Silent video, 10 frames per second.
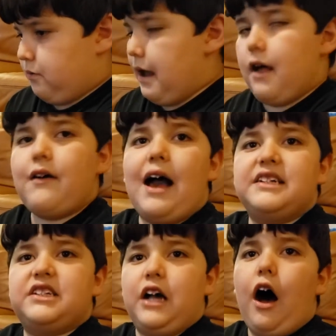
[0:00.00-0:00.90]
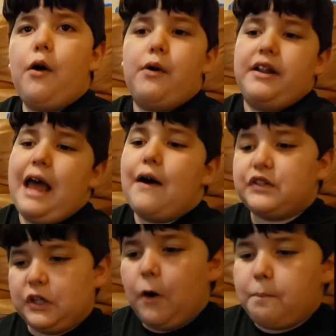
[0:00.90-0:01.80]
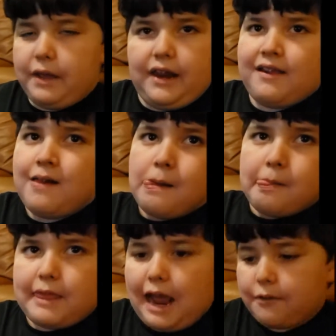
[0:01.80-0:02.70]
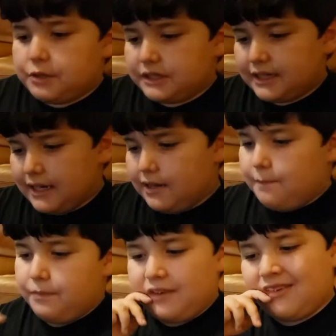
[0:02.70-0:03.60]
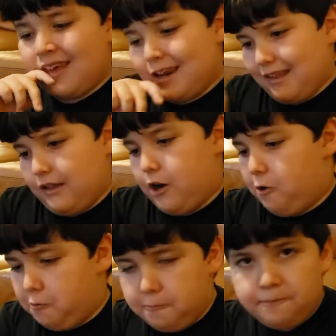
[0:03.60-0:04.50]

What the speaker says: Well, I saw one that was open. That was in the city, though.